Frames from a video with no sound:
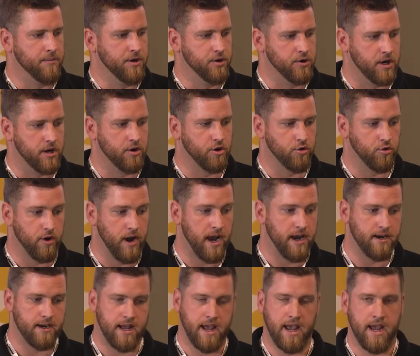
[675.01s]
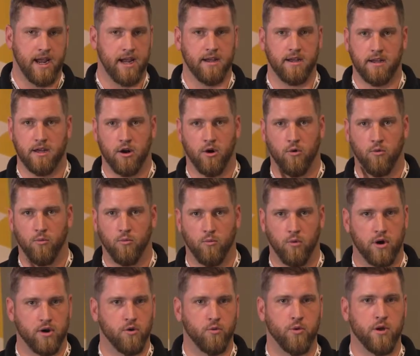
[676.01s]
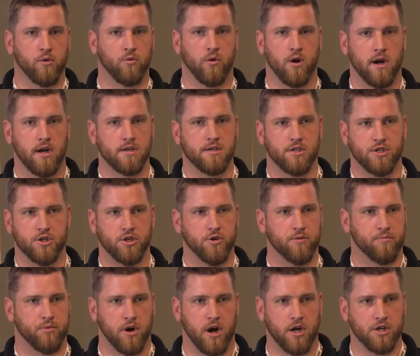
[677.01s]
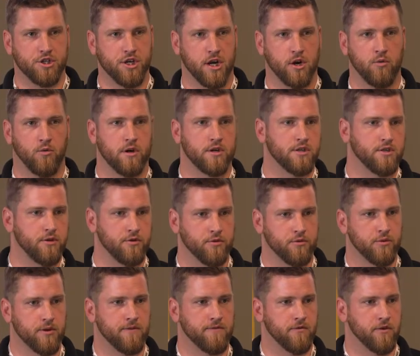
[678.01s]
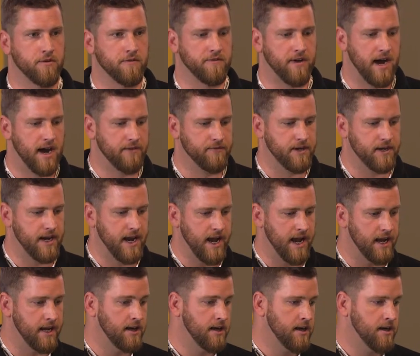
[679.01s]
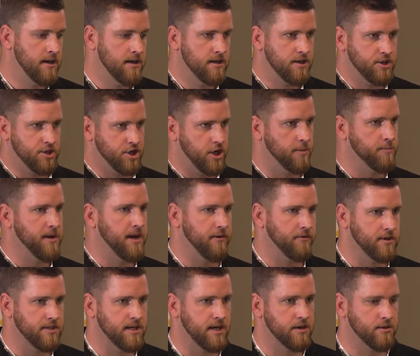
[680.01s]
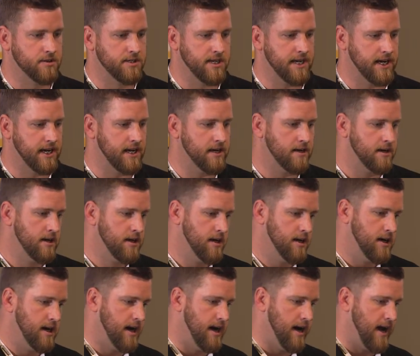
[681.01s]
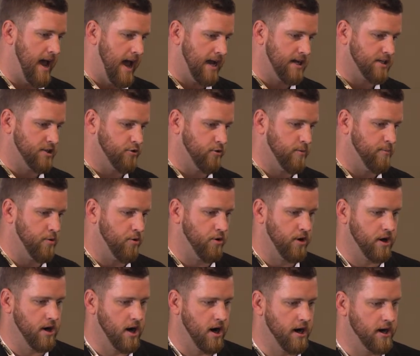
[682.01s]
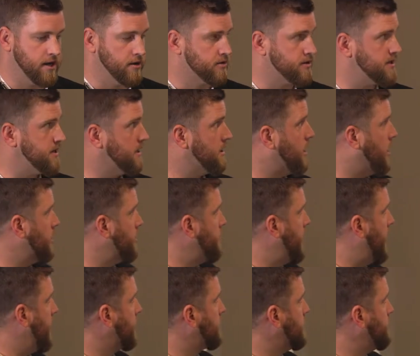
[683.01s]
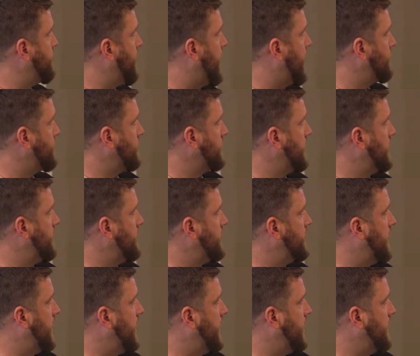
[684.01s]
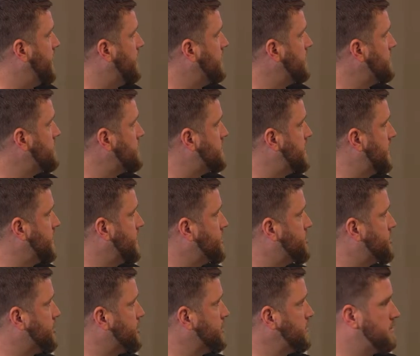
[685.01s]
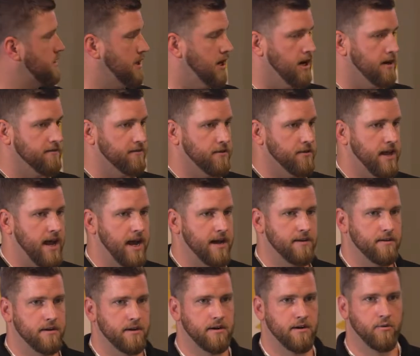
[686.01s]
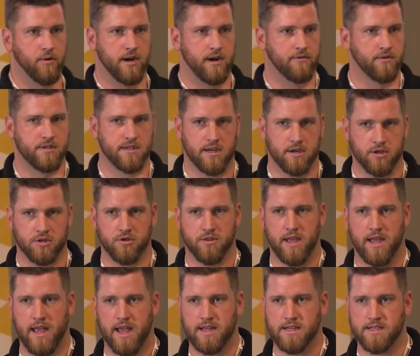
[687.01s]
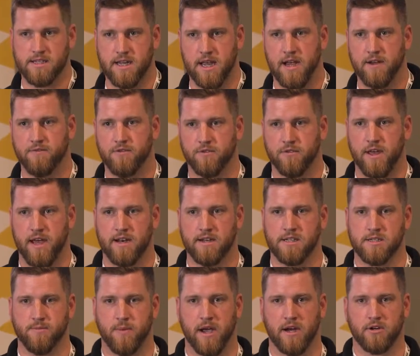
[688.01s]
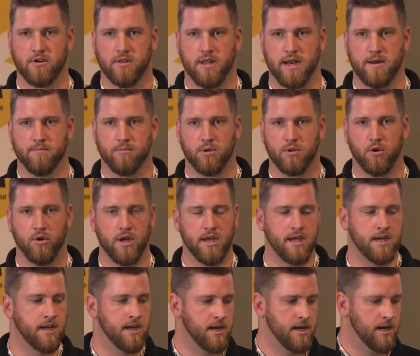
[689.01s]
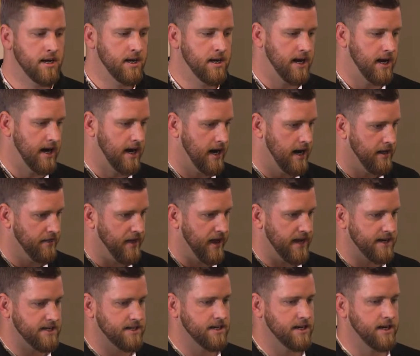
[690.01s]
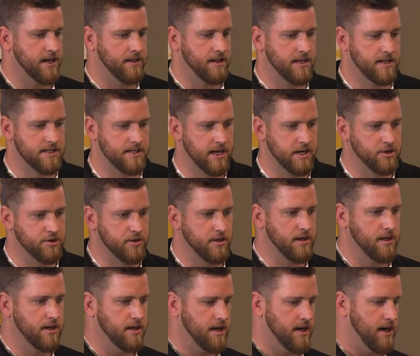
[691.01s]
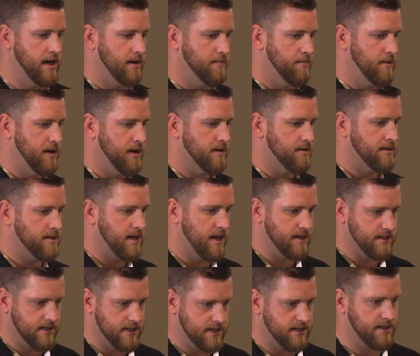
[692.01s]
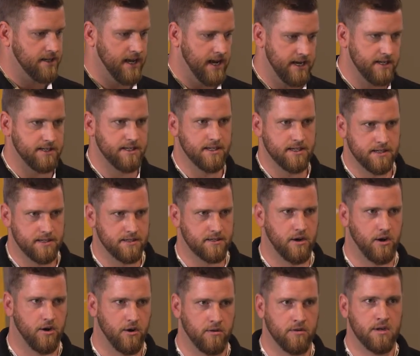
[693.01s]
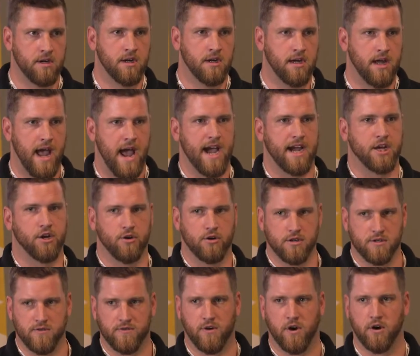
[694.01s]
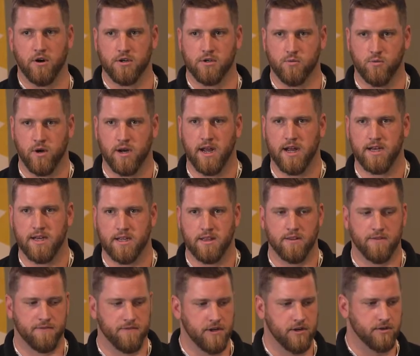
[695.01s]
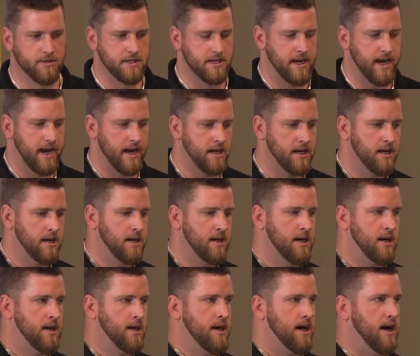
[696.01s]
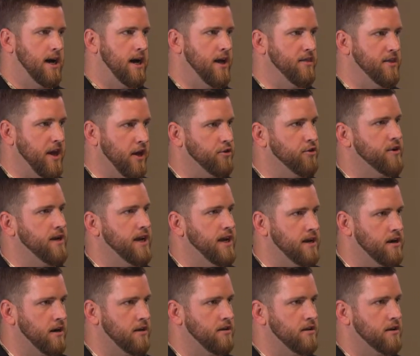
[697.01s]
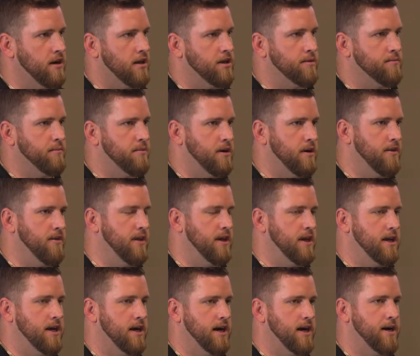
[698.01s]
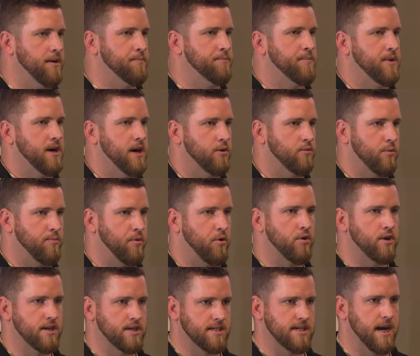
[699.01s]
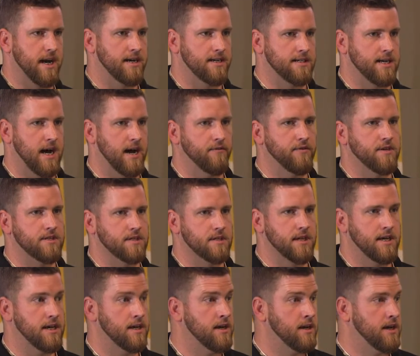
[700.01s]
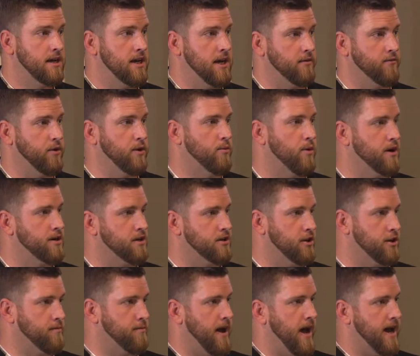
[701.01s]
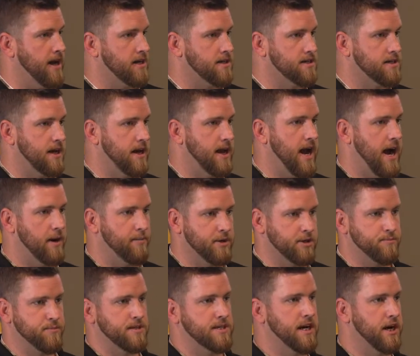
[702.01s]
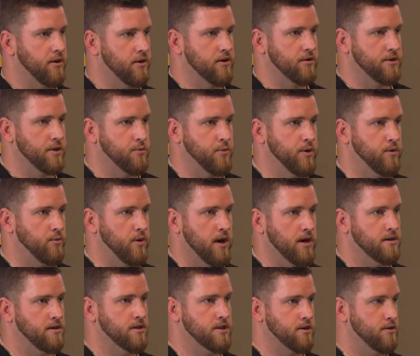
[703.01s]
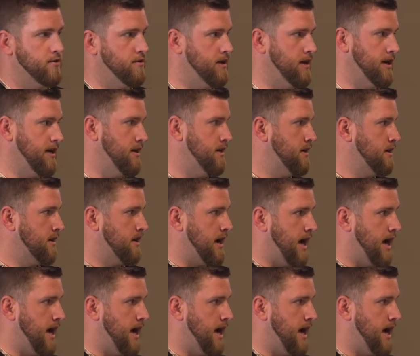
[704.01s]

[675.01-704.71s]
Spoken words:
you can create what did we run to project 1, 2, 3, 4, 5 today? Show me every single ticket. As they're reporting on it, you'll see it automatically populated a signature for that, whatever signature they had saved for that inspector, that employee, that essentially says this, yes, this is all accurate as far as what I did in the field today. The other need on the reporting side is obviously if we wanted to look back and say how much material did we run to the